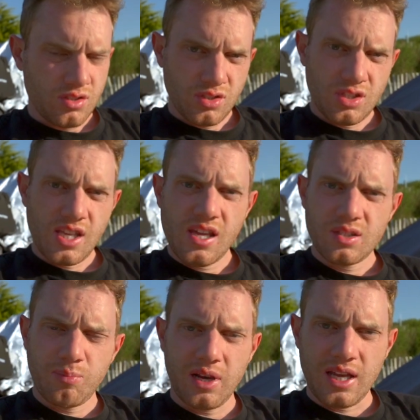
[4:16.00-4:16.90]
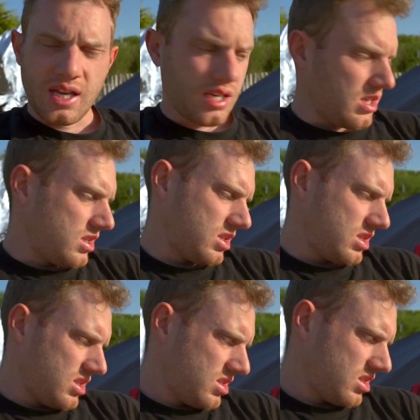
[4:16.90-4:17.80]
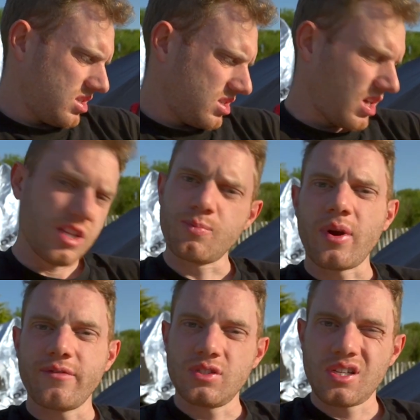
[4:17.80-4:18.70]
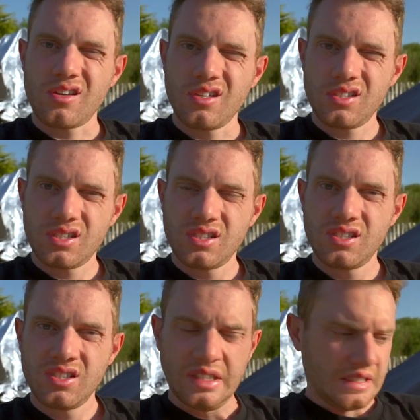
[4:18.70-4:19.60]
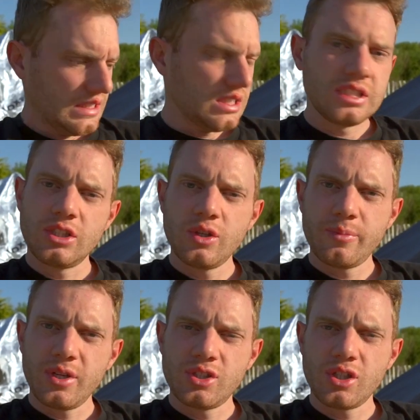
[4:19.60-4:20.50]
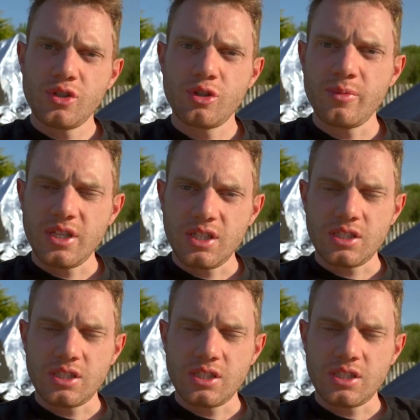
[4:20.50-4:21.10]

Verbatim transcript: So today's plan is get this breakfast down us, doing a bit of social media